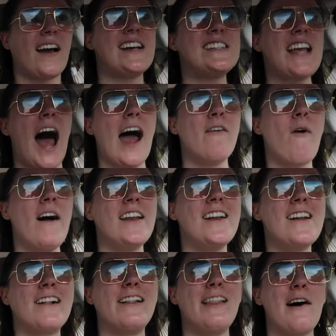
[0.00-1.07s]
because I wanted
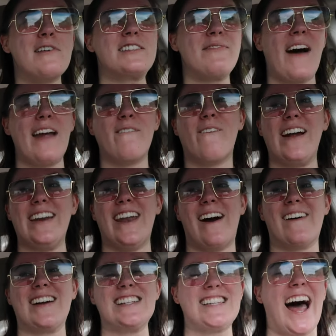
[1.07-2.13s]
to close my
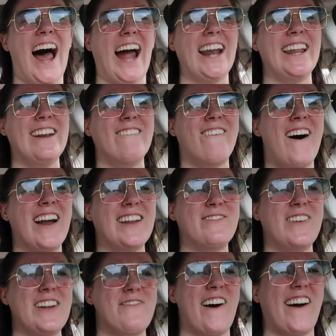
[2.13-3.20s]
window because I didn't want to
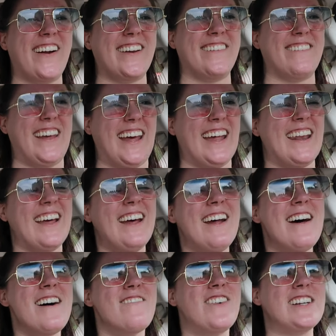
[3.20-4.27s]
be part of
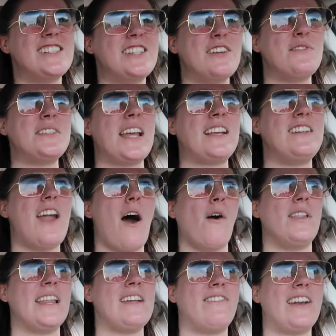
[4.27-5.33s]
it. But she was like,
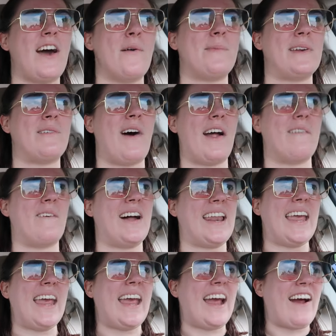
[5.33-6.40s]
no, leave it open. I want
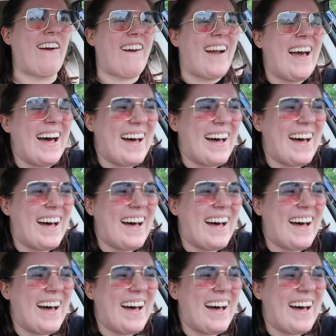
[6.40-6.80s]
to hear.